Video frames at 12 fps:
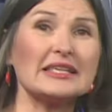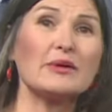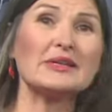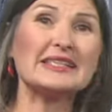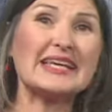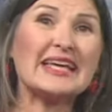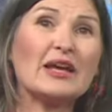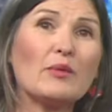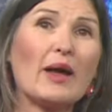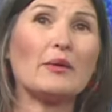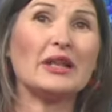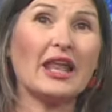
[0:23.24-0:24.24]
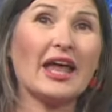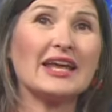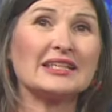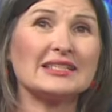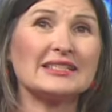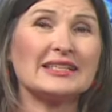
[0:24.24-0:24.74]
so it's here where we're
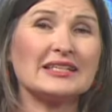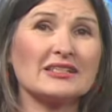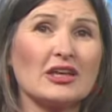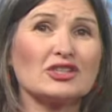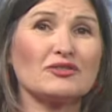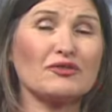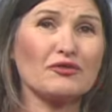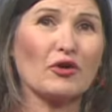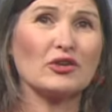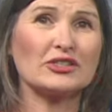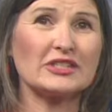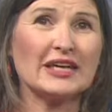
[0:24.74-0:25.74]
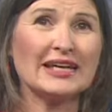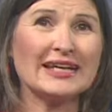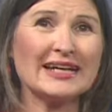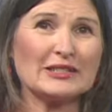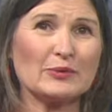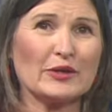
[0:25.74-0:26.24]
likely to see a touch of frost
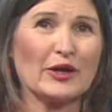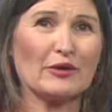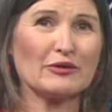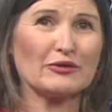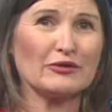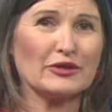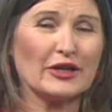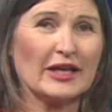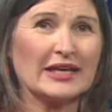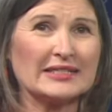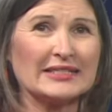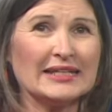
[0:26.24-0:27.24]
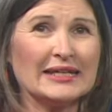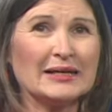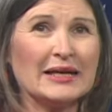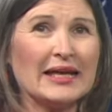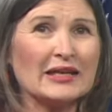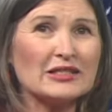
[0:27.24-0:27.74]
as we go through the night.
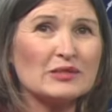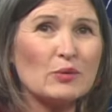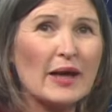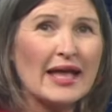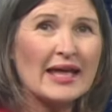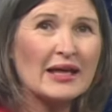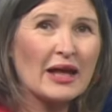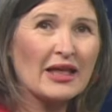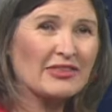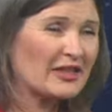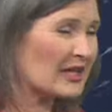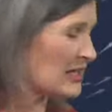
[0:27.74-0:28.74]
Elsewhere, I think